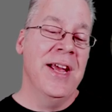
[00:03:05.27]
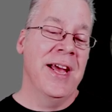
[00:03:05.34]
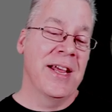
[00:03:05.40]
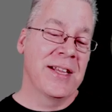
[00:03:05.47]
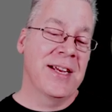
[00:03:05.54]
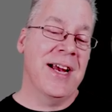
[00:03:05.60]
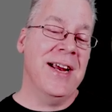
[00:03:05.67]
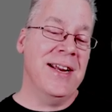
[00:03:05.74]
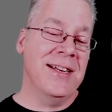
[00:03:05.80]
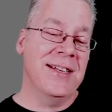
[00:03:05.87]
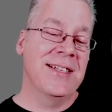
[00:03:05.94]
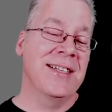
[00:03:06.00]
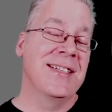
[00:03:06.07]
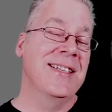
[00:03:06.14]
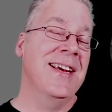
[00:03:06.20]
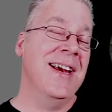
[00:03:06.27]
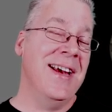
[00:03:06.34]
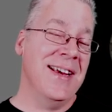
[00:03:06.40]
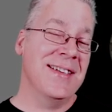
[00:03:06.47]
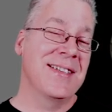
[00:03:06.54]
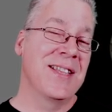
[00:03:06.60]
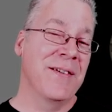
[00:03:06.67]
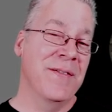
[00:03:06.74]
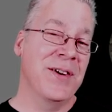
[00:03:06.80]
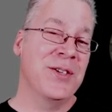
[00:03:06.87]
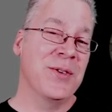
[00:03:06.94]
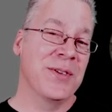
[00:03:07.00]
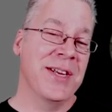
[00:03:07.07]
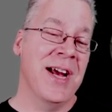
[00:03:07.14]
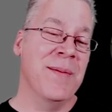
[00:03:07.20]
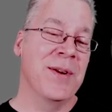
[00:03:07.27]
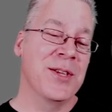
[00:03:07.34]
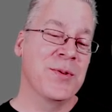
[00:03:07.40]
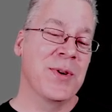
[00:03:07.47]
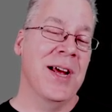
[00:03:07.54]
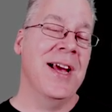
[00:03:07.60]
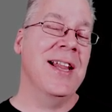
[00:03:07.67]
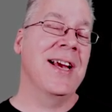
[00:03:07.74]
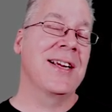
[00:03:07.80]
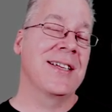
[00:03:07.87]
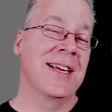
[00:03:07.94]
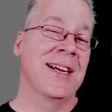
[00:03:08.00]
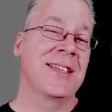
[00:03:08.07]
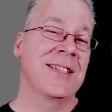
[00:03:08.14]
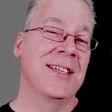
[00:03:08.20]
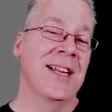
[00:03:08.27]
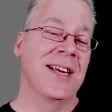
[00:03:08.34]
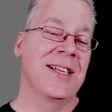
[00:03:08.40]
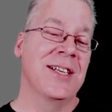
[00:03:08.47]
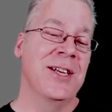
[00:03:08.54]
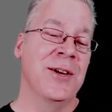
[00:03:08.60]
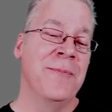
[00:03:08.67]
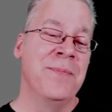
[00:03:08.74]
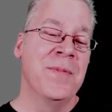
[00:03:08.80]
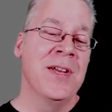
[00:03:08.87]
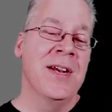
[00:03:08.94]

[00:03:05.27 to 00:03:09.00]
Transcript: And kind of to test the visual dominance, what I actually like to do,